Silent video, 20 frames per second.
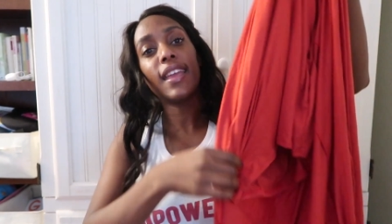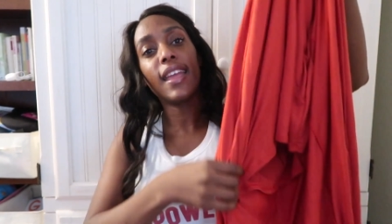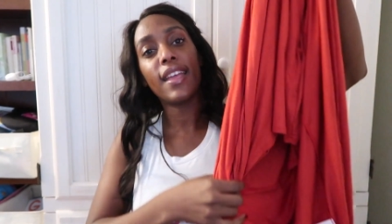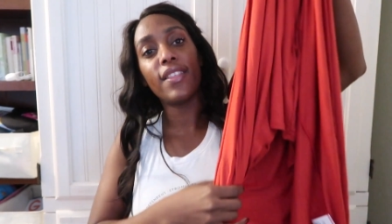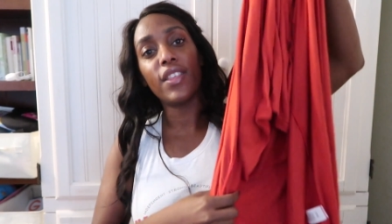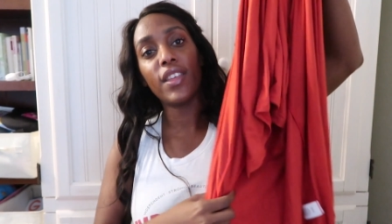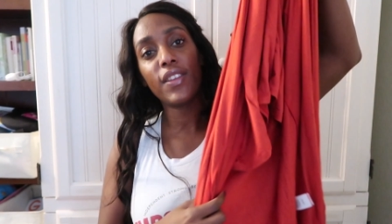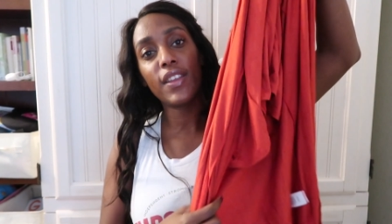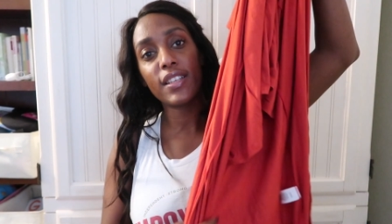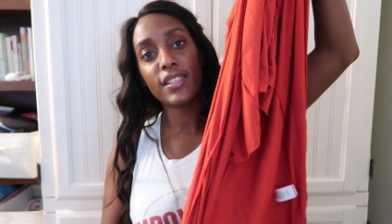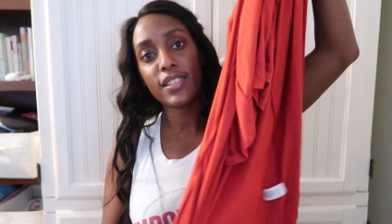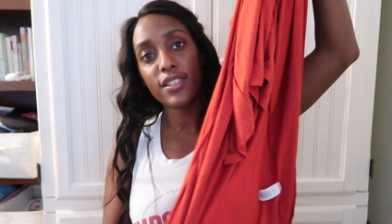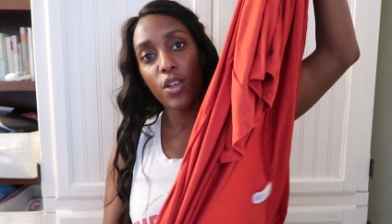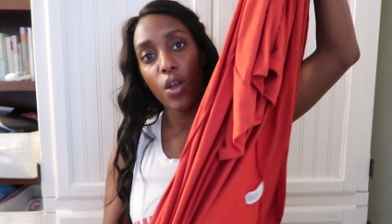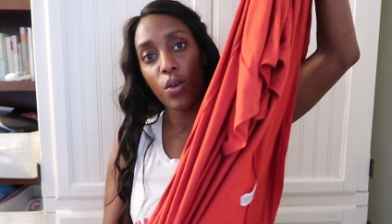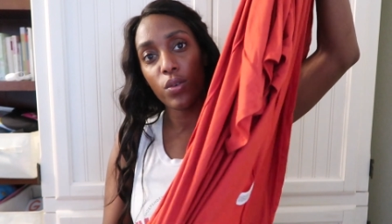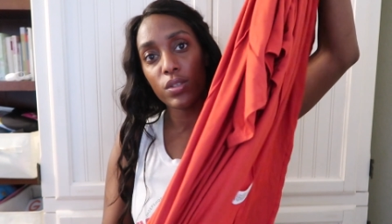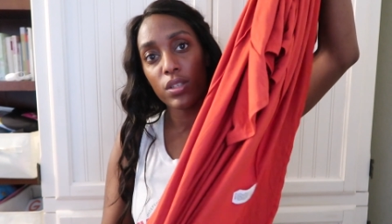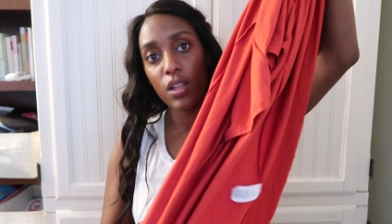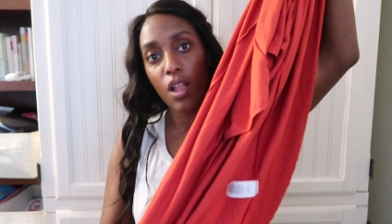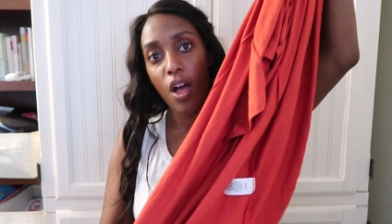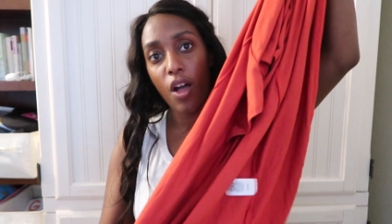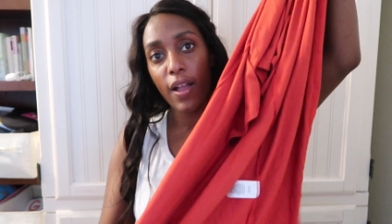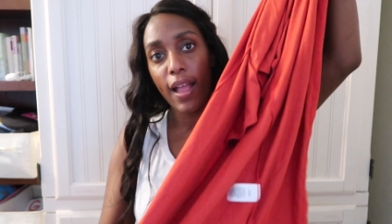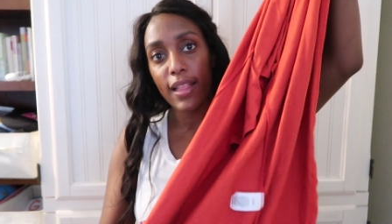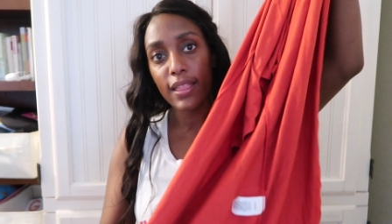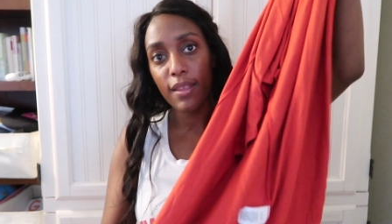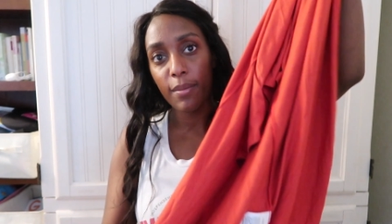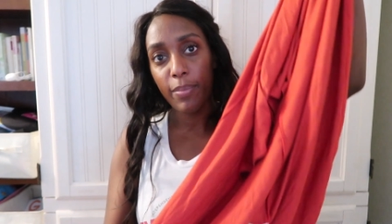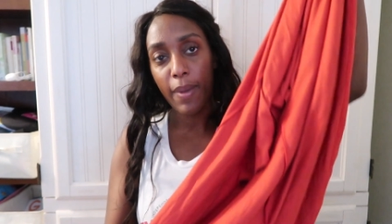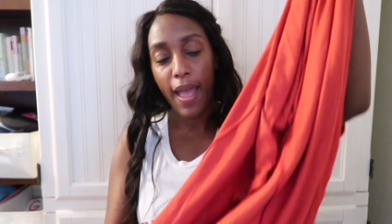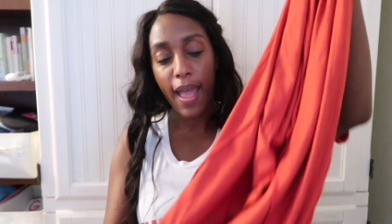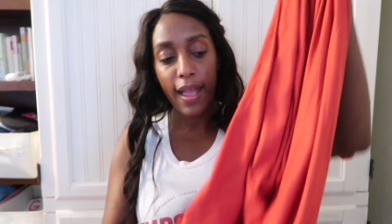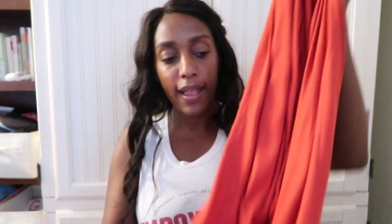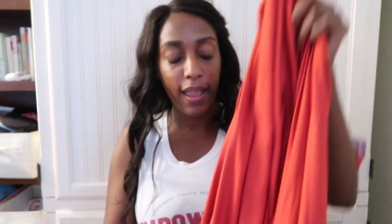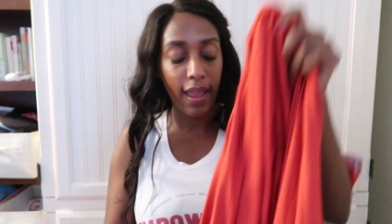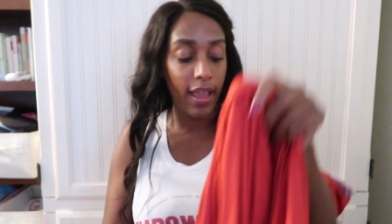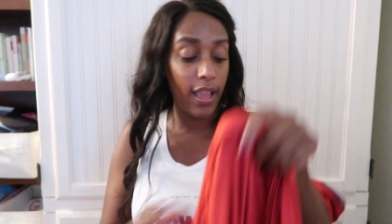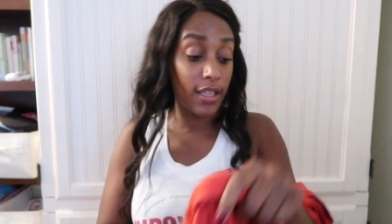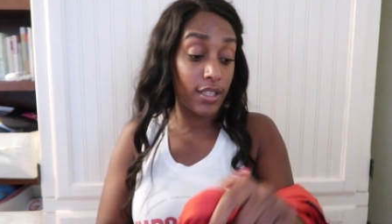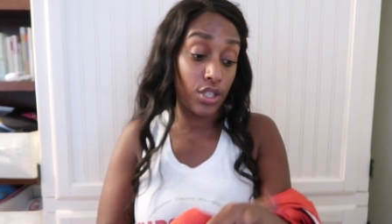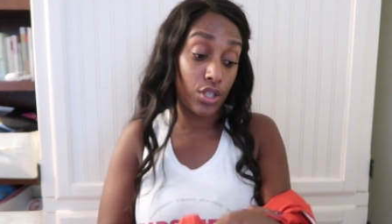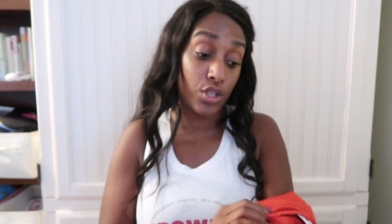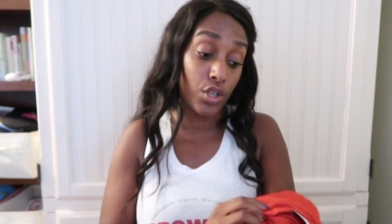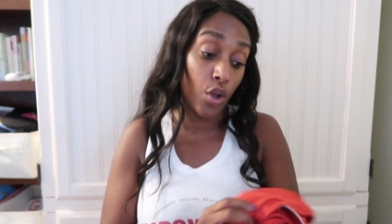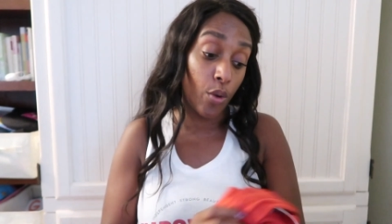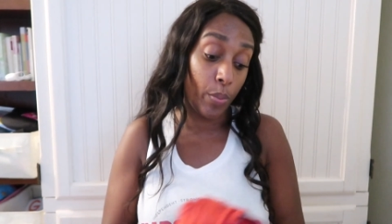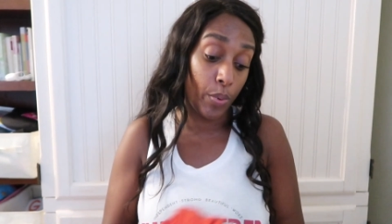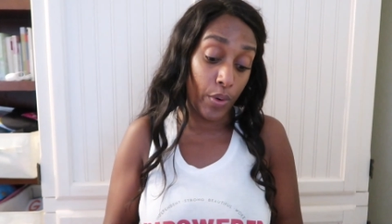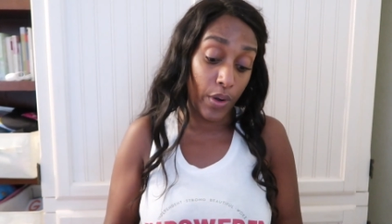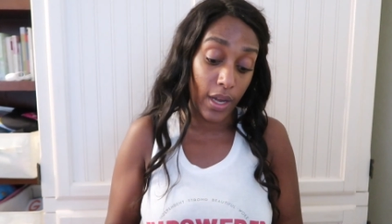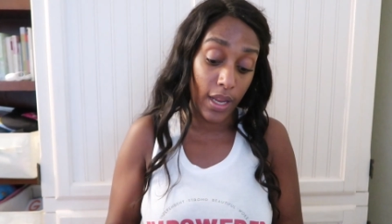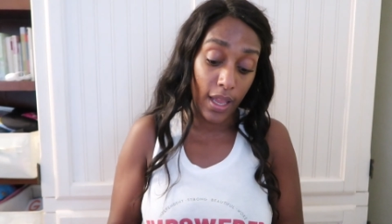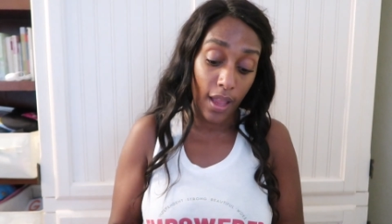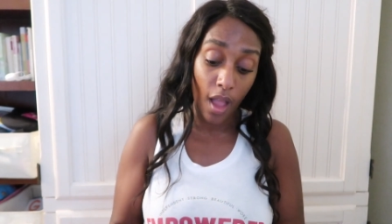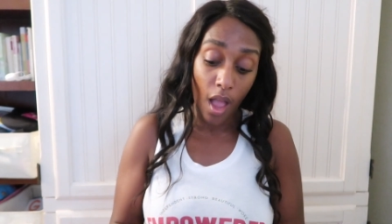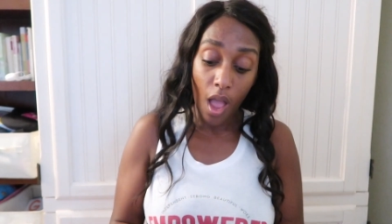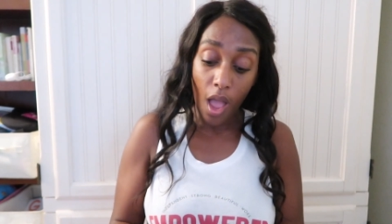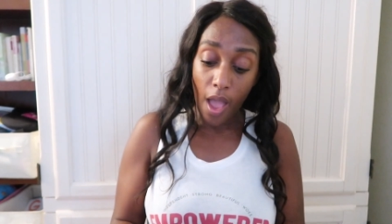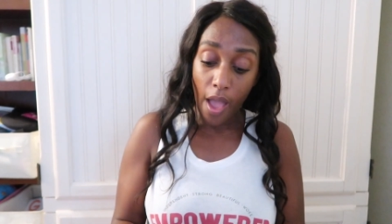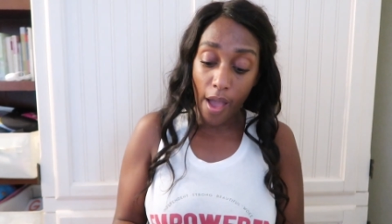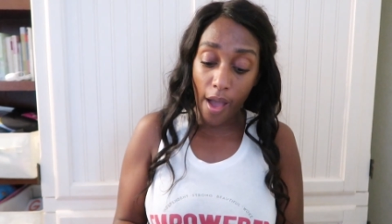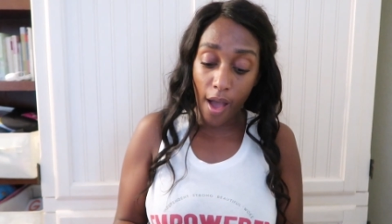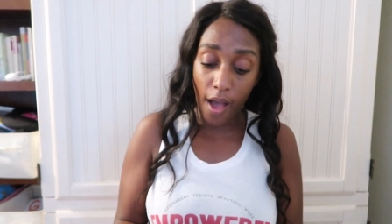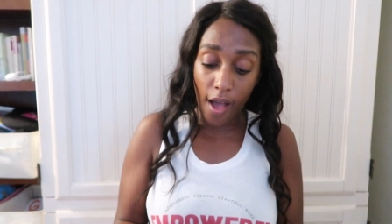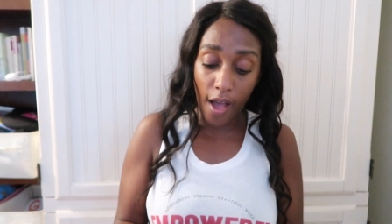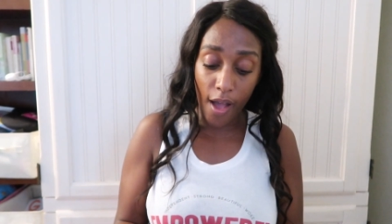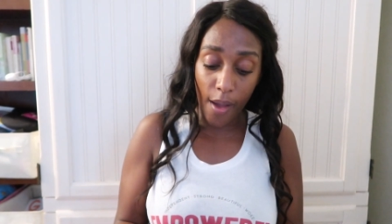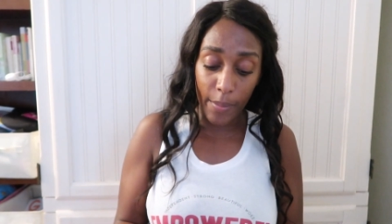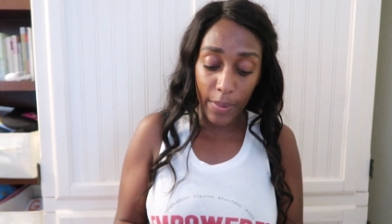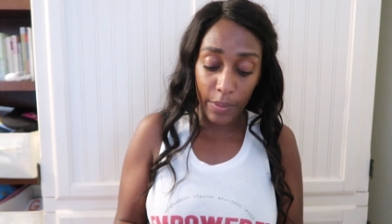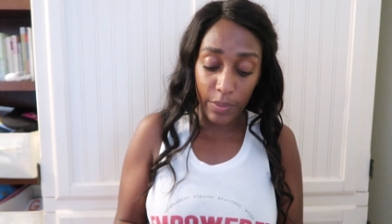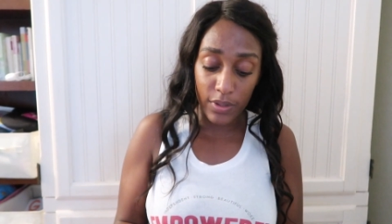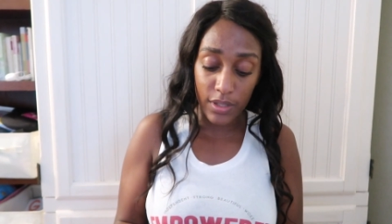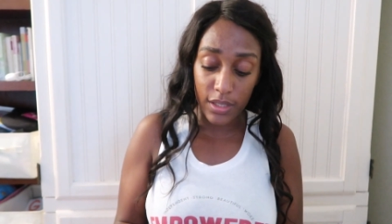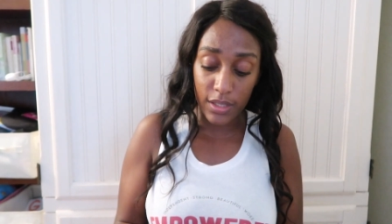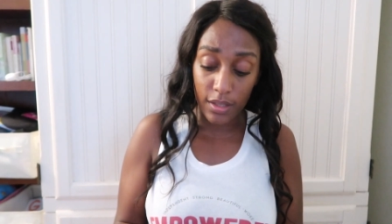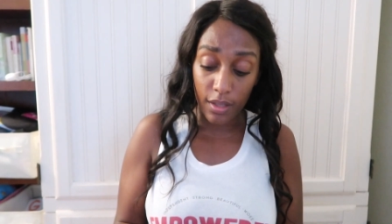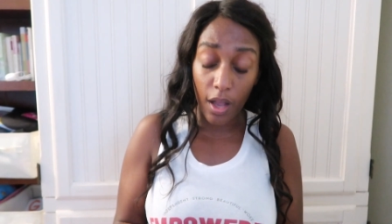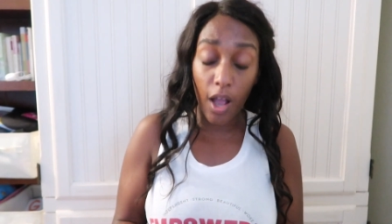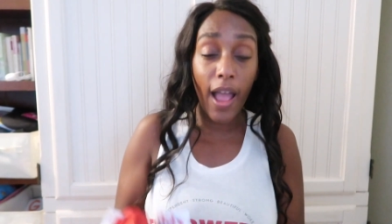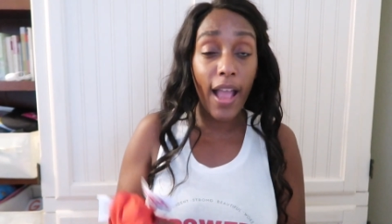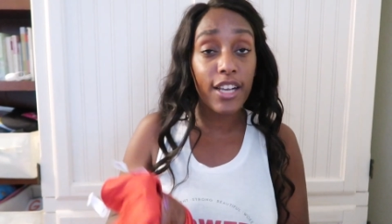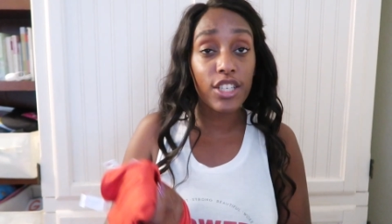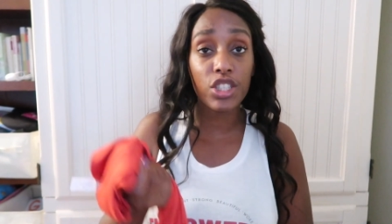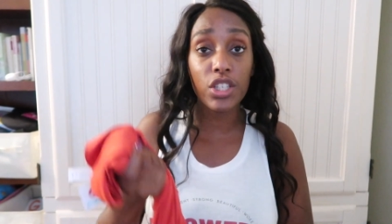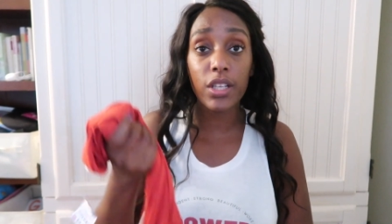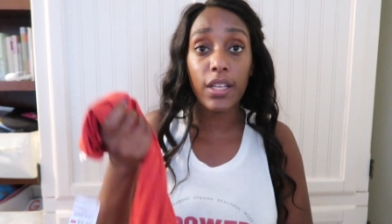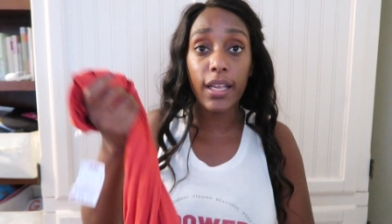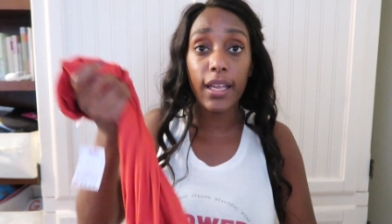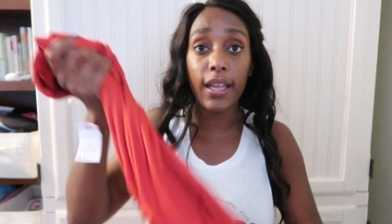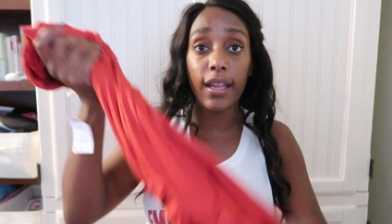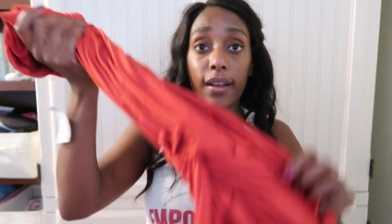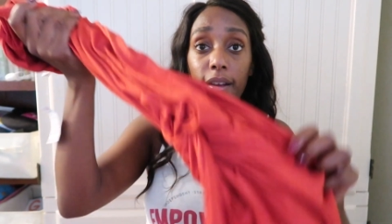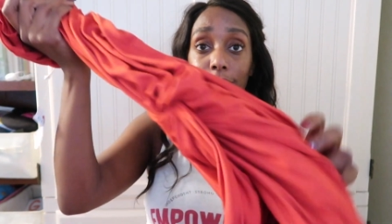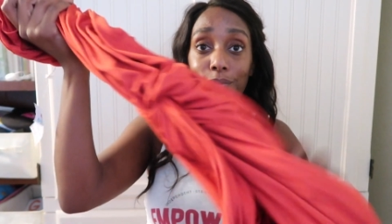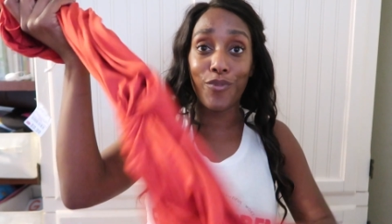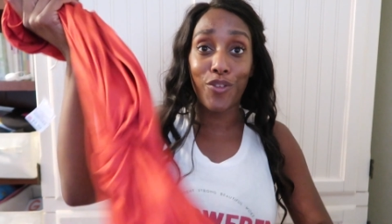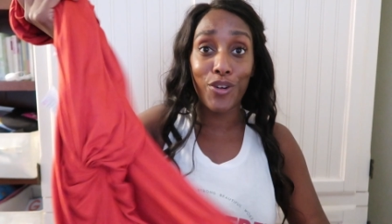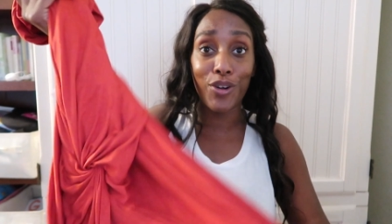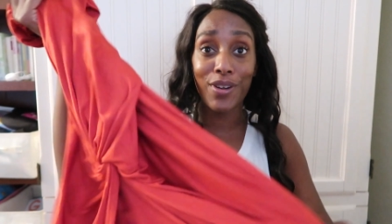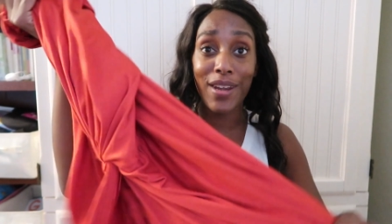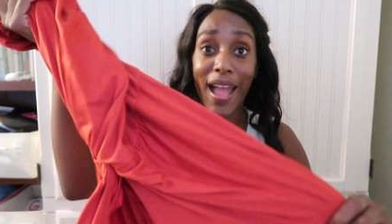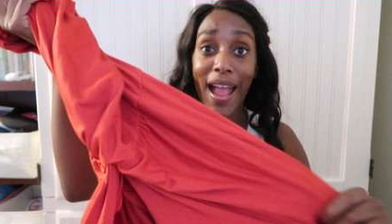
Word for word: it and then this goes long at the back. It's so pretty. Um, it was actually for